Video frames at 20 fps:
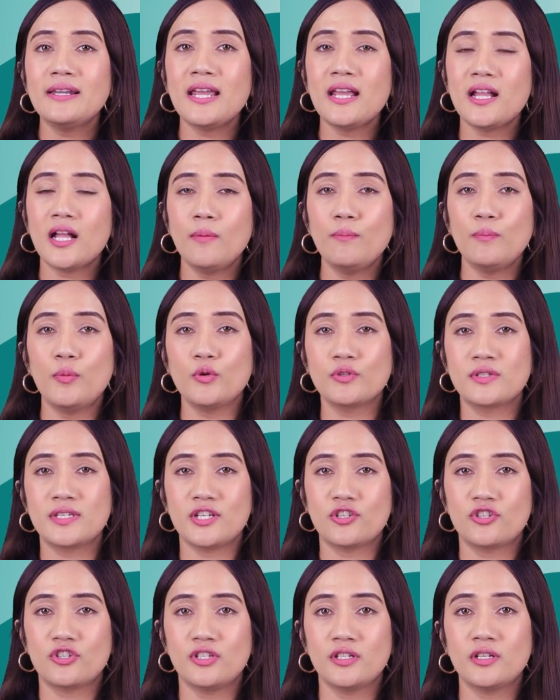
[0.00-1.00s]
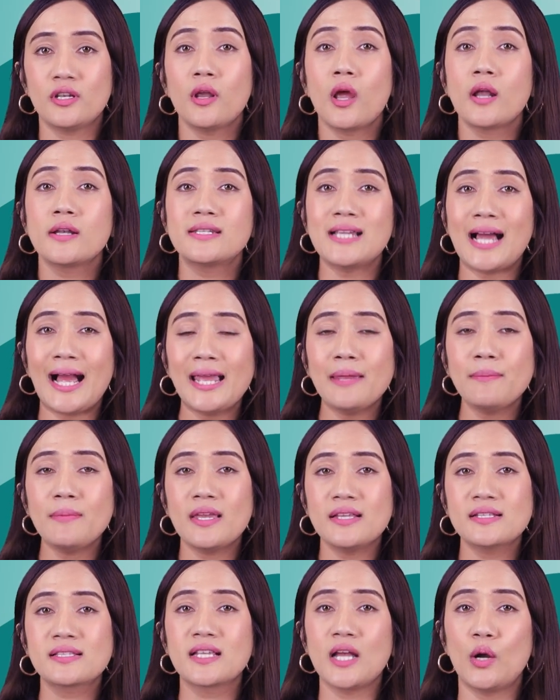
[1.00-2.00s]
decomposition time
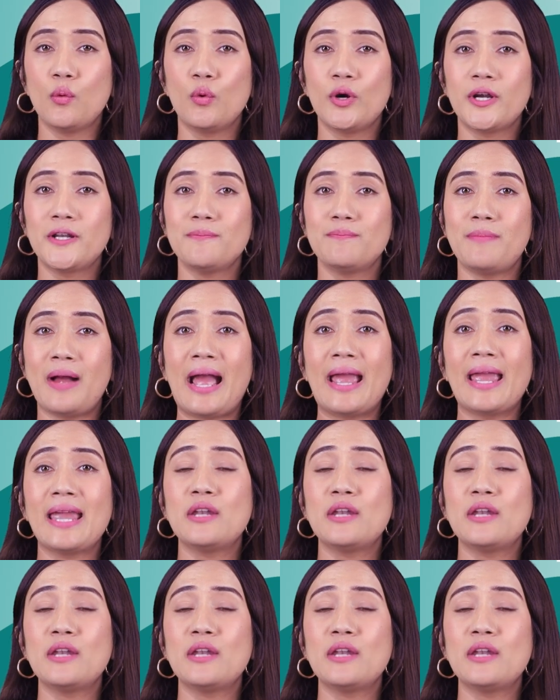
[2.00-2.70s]
is governed by